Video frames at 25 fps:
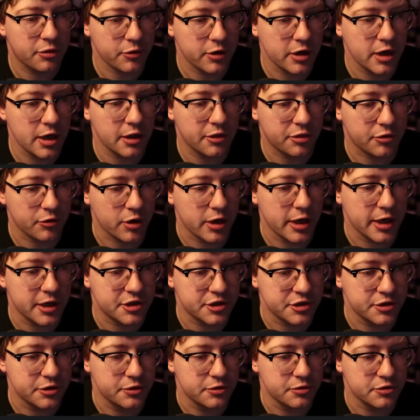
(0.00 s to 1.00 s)
Three,
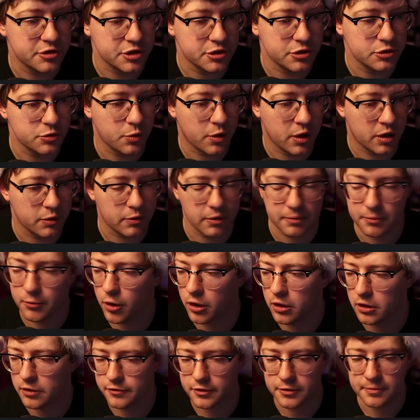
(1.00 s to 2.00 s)
three, two, two, one, one.
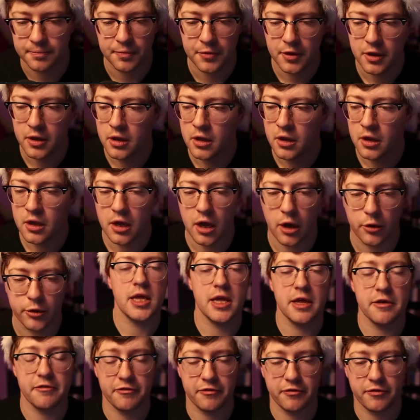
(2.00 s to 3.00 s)
Wonderful.
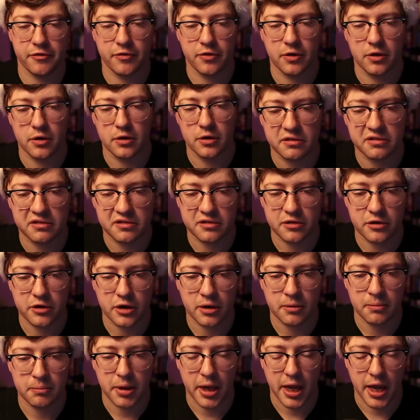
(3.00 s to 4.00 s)
If
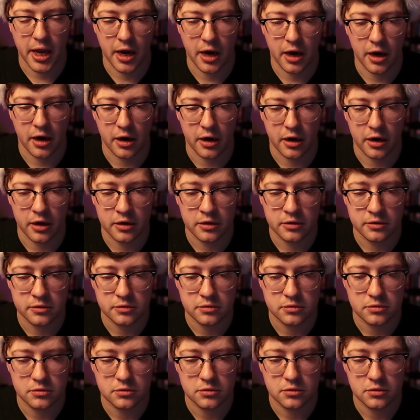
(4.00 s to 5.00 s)
stir compare,
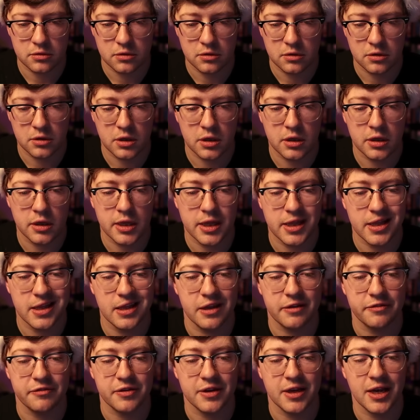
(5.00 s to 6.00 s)

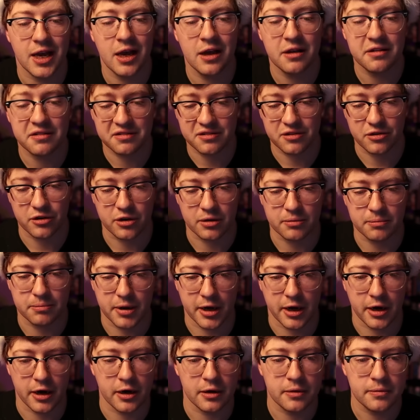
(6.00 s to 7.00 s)
if not stir
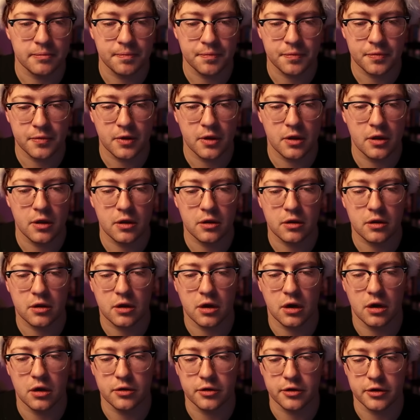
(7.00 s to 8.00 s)
compare,
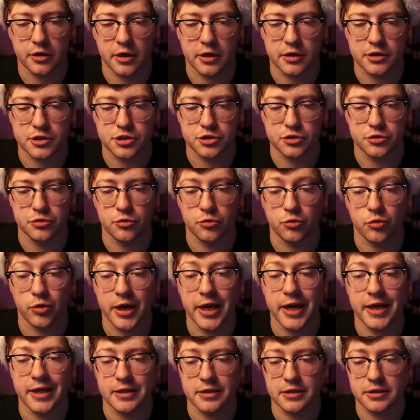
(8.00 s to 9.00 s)
color to
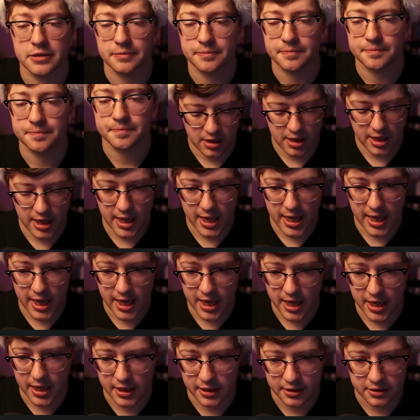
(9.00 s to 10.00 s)
red,
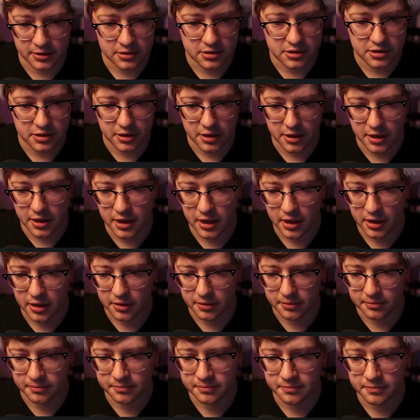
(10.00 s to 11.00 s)
and
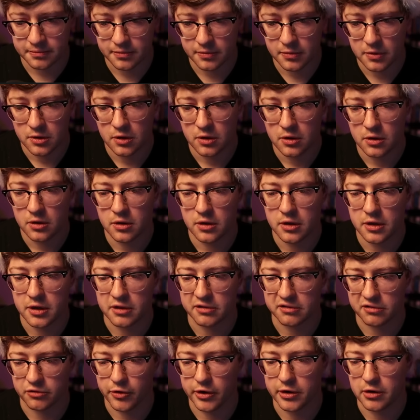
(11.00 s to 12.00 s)
num
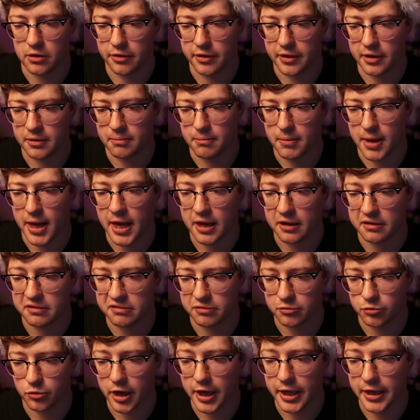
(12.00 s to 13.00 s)
is greater than
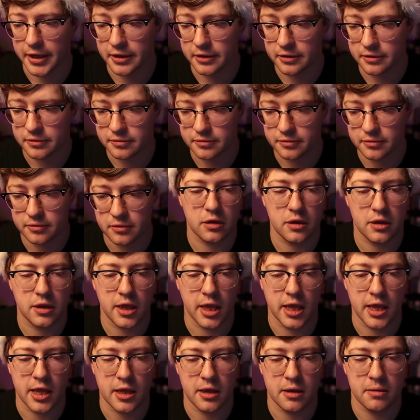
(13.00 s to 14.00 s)
max red,
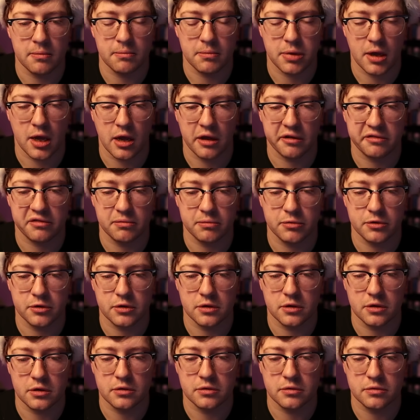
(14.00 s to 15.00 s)
game
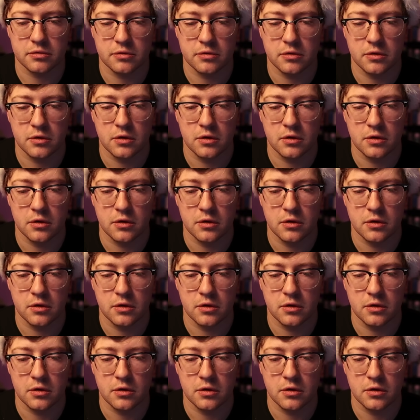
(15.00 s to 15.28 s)
possible